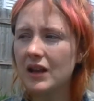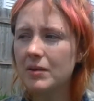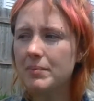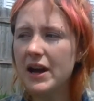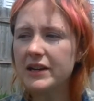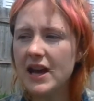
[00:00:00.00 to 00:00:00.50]

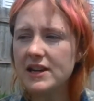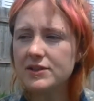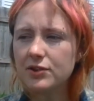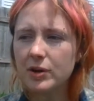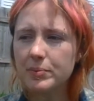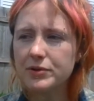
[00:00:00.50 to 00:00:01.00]
Podcast
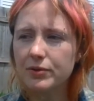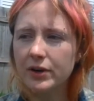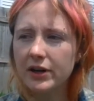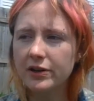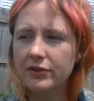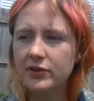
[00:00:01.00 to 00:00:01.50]
script or
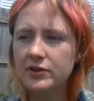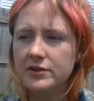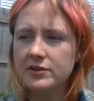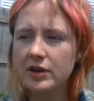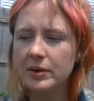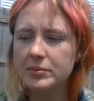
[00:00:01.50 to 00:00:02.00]
interview
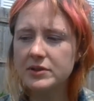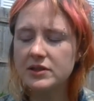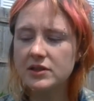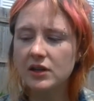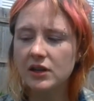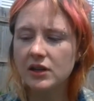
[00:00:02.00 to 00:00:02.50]

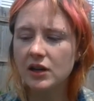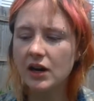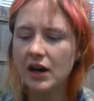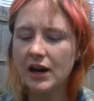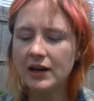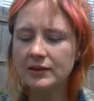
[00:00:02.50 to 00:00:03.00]
script,
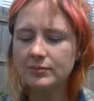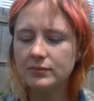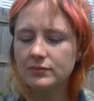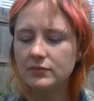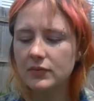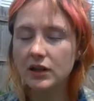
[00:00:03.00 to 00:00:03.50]
a
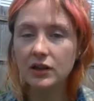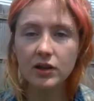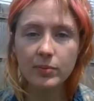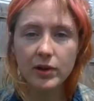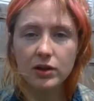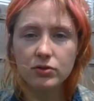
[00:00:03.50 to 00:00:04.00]
little
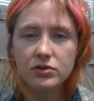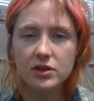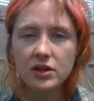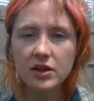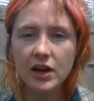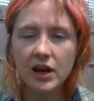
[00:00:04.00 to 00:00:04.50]
bit
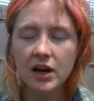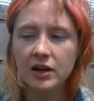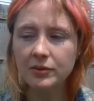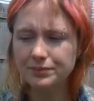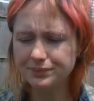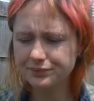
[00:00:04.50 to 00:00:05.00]
looser there.
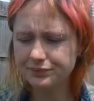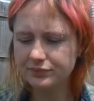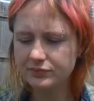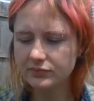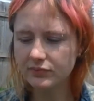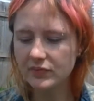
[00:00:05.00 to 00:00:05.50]

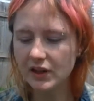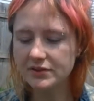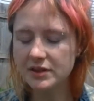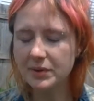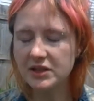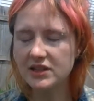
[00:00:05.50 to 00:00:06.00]
If
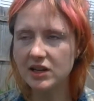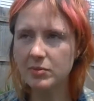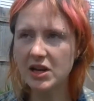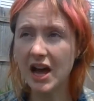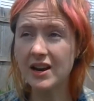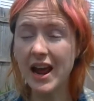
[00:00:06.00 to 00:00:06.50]
something's going to
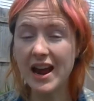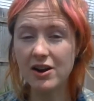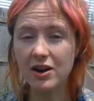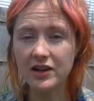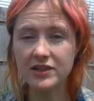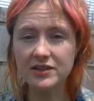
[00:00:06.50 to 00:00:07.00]
be on
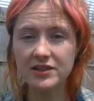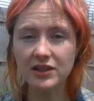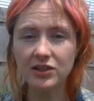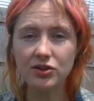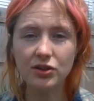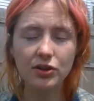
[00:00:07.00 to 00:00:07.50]
air, it doesn't
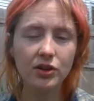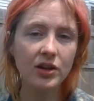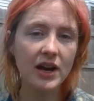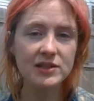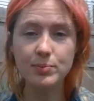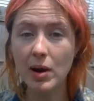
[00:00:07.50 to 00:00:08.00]
need to look
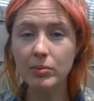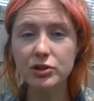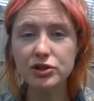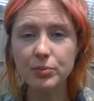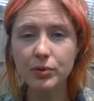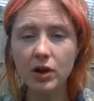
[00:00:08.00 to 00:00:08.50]
as
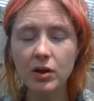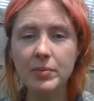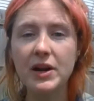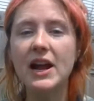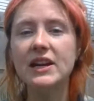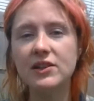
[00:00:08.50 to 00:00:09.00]
publishable,
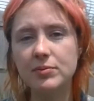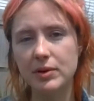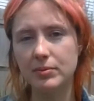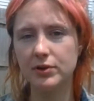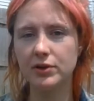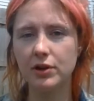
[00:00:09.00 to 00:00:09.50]
but I need to be
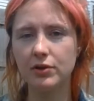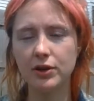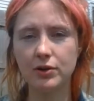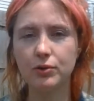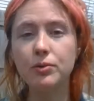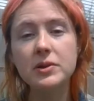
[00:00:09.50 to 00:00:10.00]
able to know,
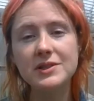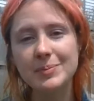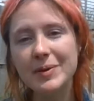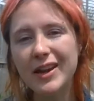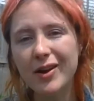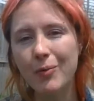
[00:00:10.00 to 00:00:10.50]
who is
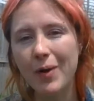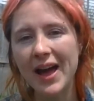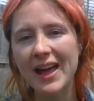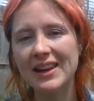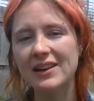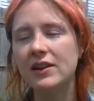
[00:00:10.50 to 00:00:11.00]
speaking
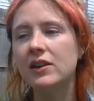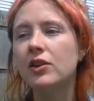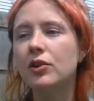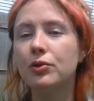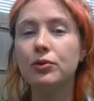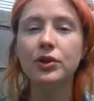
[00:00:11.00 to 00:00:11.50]
when,
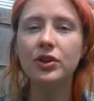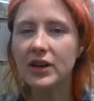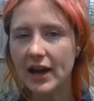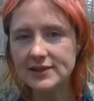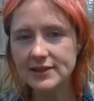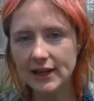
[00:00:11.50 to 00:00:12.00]
who your
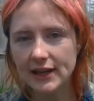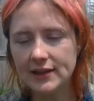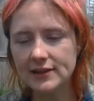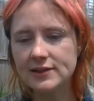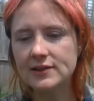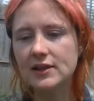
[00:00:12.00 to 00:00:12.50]
guest
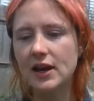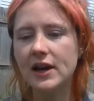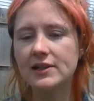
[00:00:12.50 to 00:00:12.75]
is.